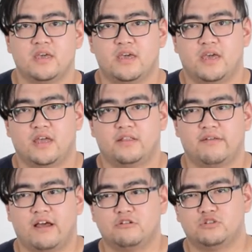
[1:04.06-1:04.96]

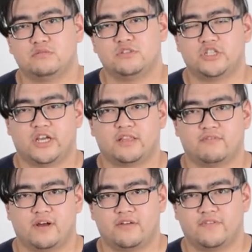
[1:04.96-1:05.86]
And how should we check
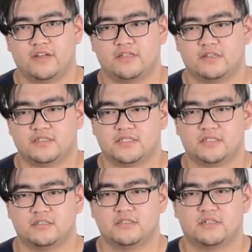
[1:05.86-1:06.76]
the Wi-Fi uh,
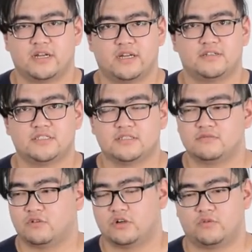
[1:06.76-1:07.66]
signal in our
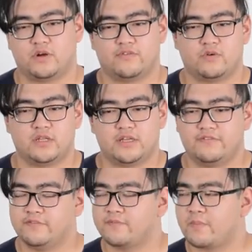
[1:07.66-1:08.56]
house or wherever we
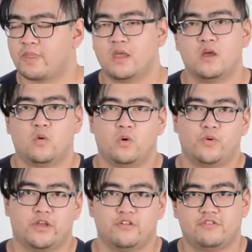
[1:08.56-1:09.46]
live?
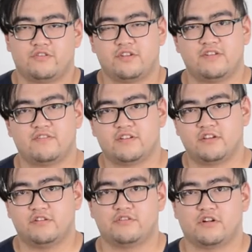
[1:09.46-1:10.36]
Well, we can just
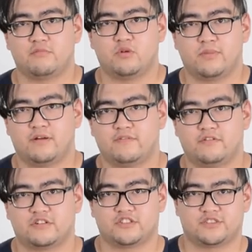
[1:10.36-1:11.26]
easily use our mobile
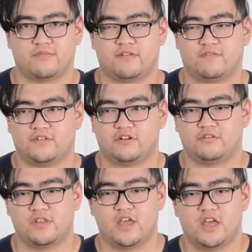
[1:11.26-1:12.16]
phone or
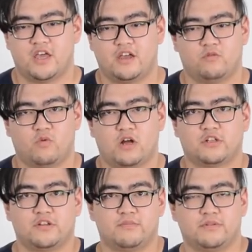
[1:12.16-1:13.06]
smartphone and
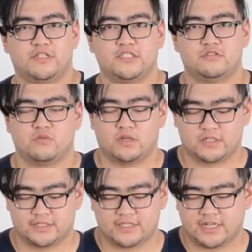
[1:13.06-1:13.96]
walk to the place we
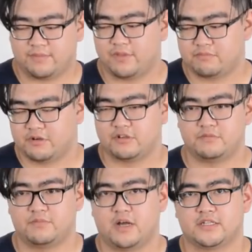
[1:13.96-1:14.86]
want to set up the
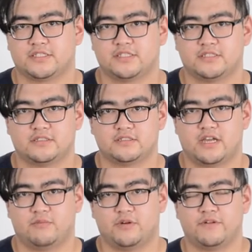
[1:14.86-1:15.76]
BirdBox
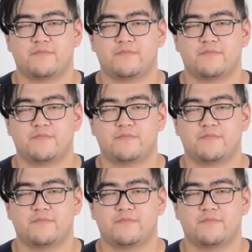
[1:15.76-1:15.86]
camera.